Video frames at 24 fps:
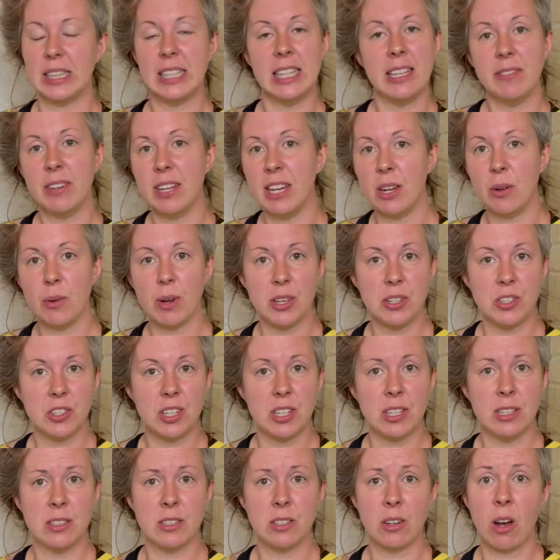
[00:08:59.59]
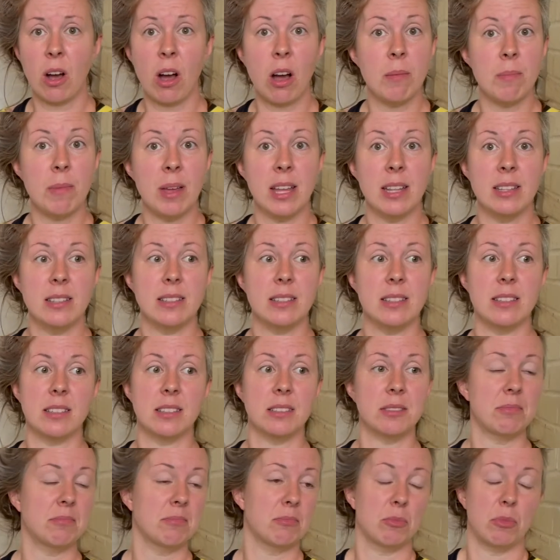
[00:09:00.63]
Leave any questions,
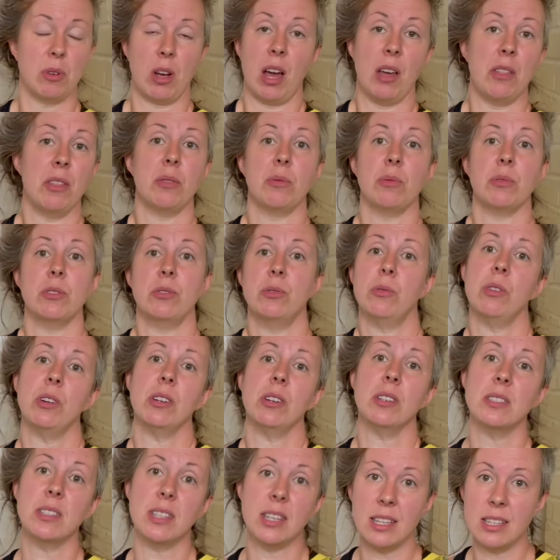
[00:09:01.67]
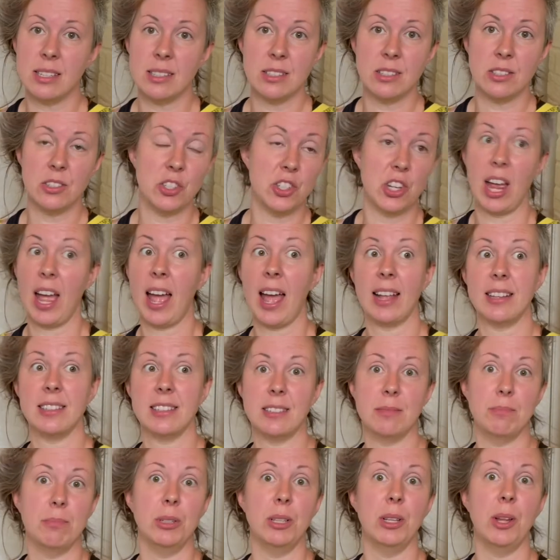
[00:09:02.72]
comments, other resources,
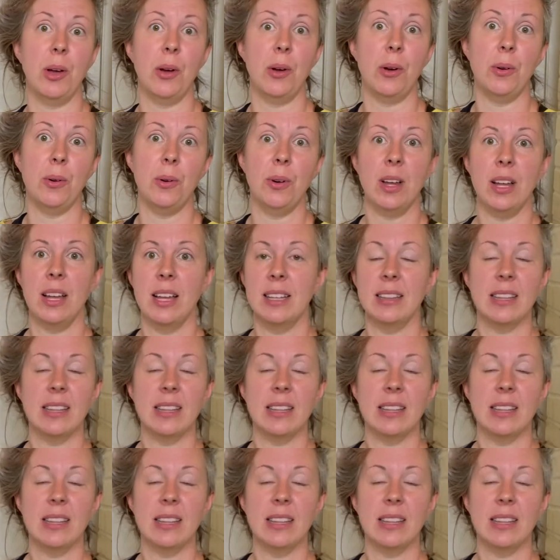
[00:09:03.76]
chats below.